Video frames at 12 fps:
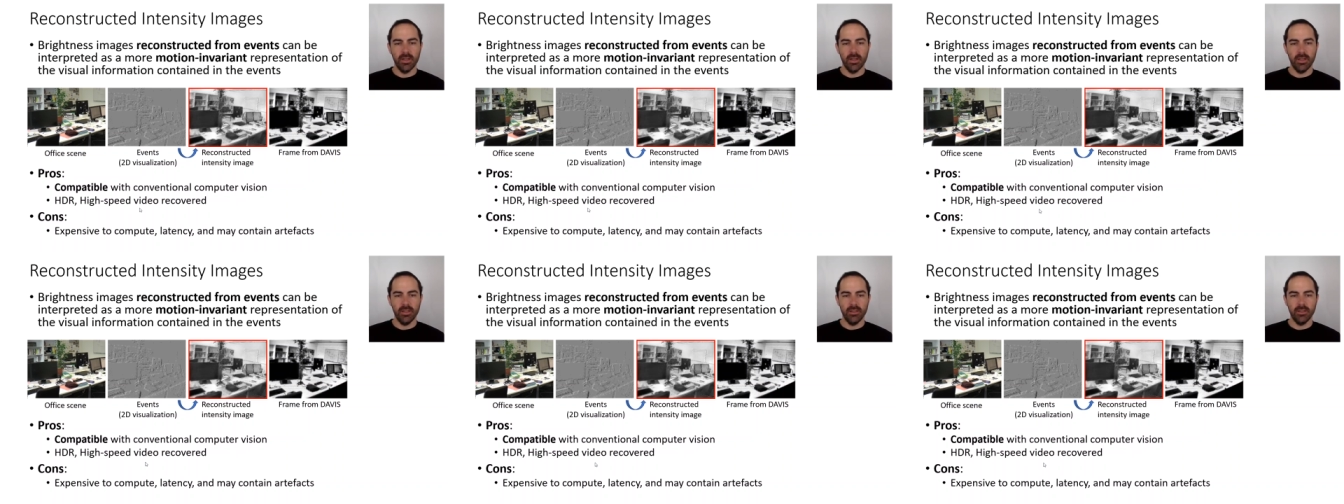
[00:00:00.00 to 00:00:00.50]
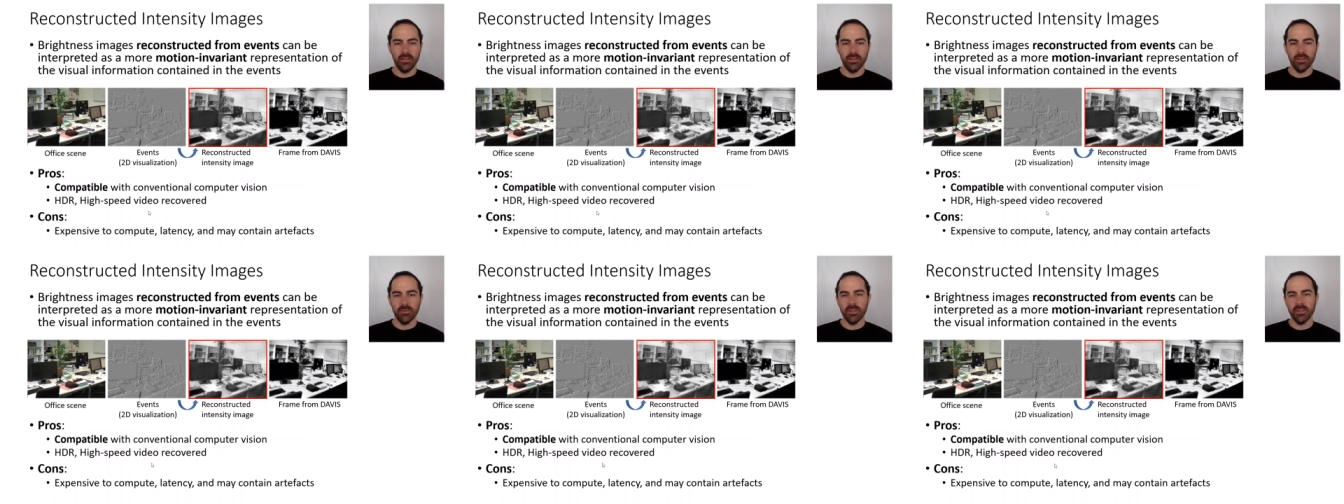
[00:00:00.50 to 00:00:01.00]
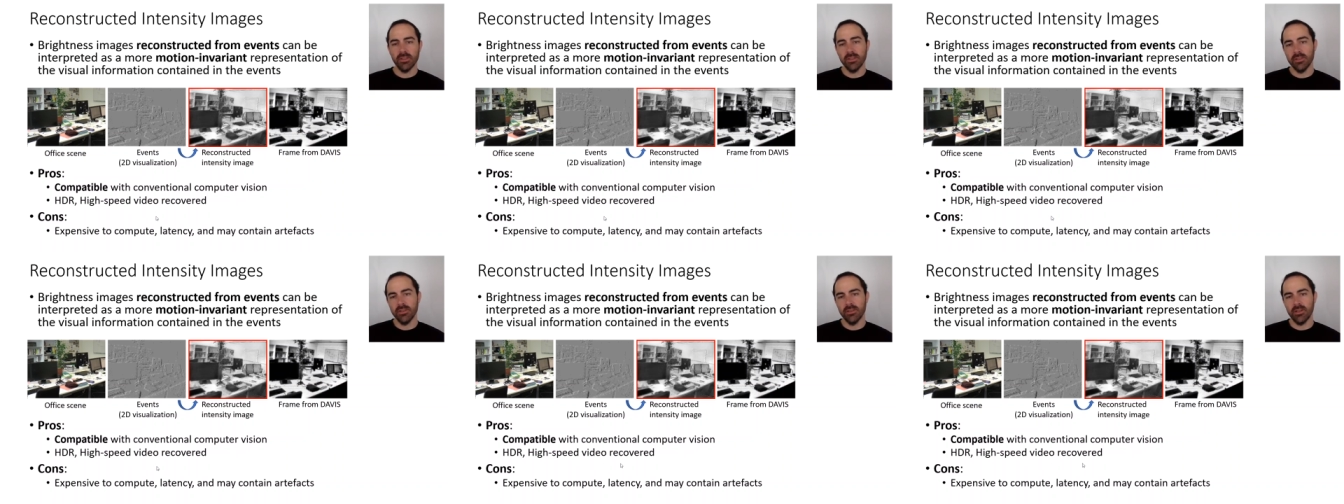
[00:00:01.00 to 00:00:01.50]
And the
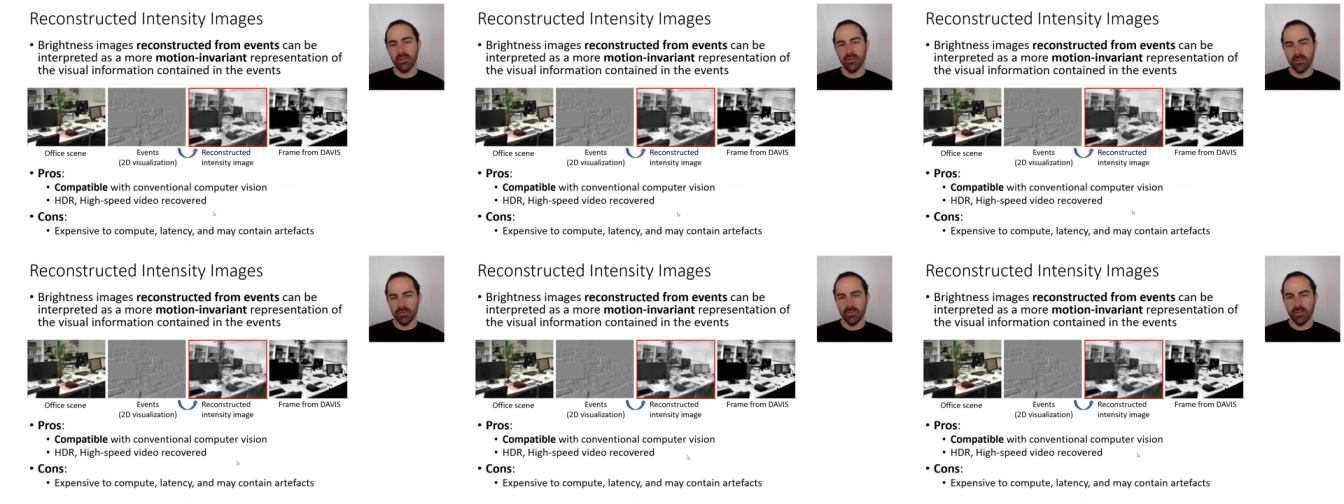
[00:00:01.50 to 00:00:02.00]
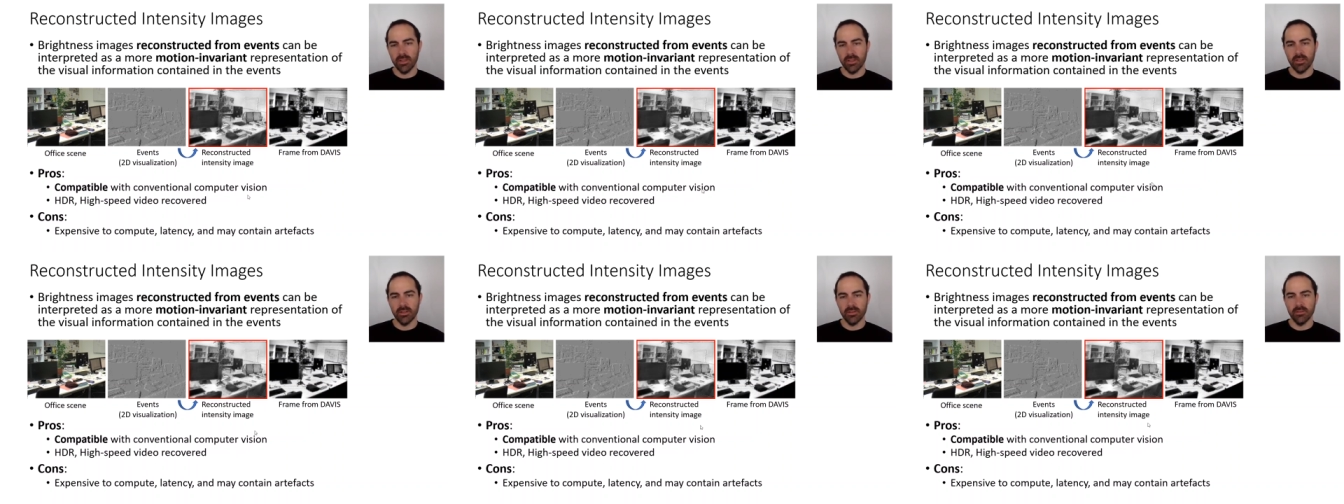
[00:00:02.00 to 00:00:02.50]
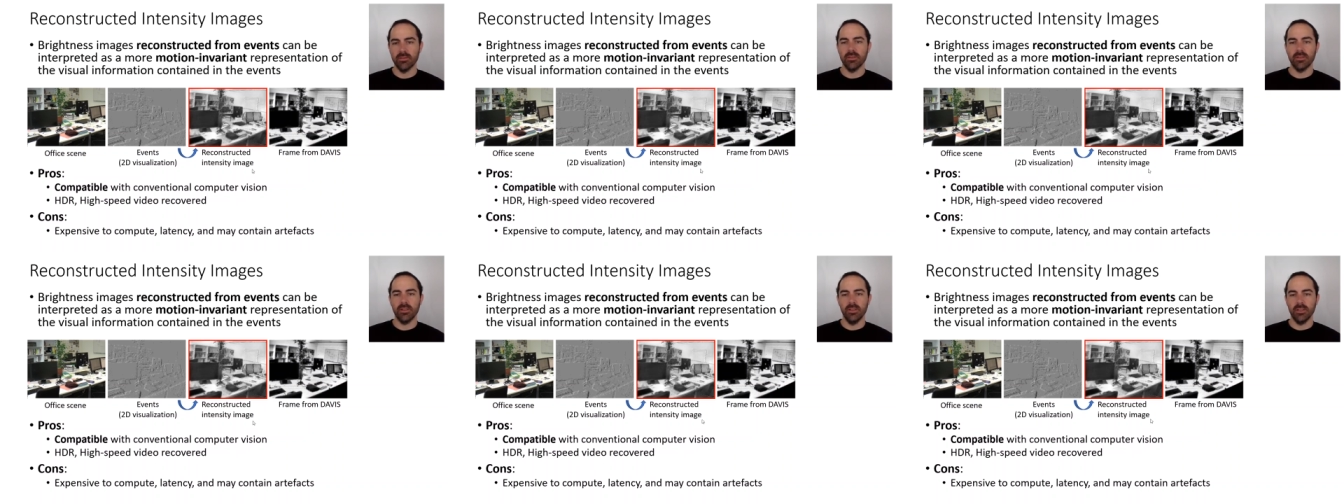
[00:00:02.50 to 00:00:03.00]
disadvantages is that they are
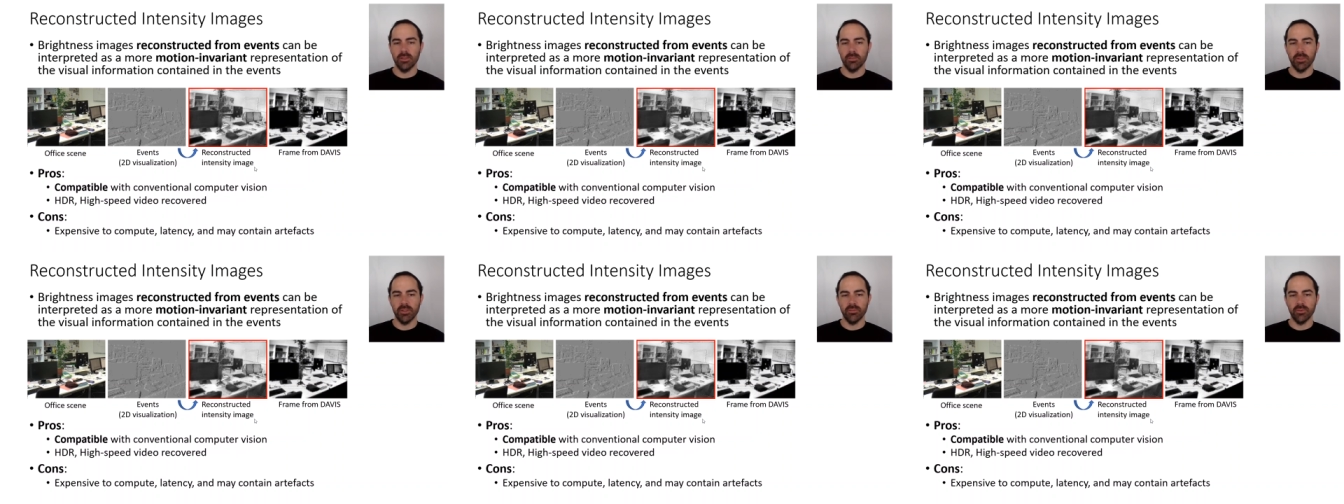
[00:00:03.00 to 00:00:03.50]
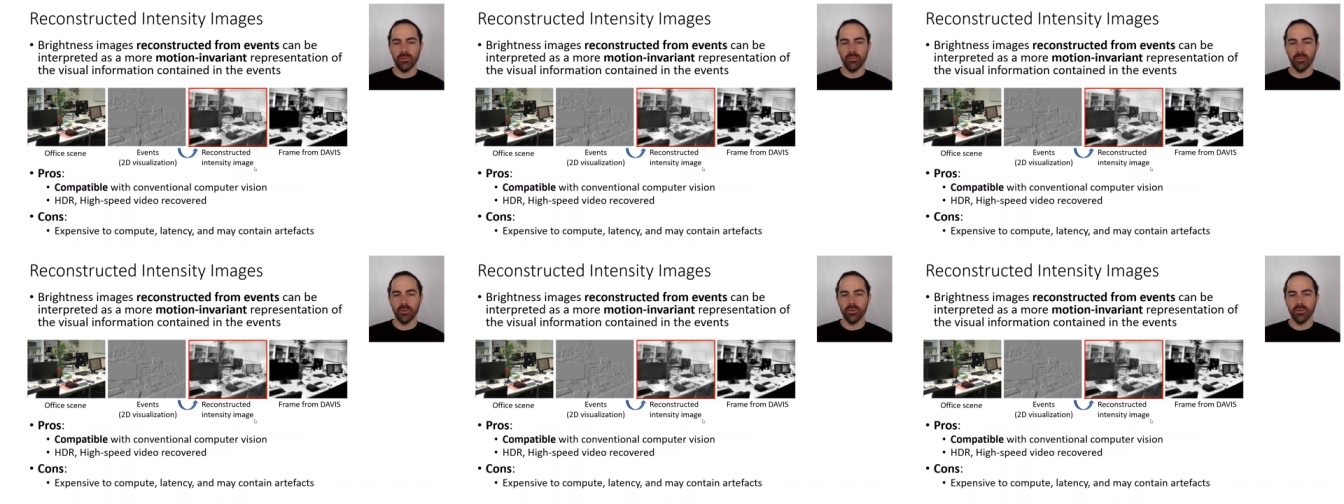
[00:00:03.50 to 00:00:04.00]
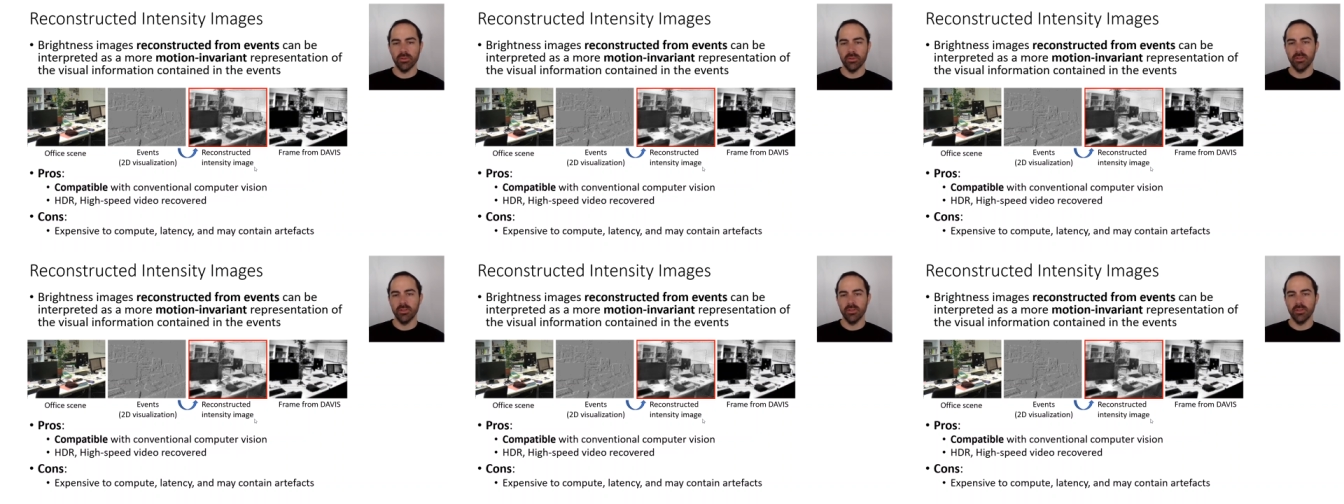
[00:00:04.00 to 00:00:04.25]
still expensive to compute.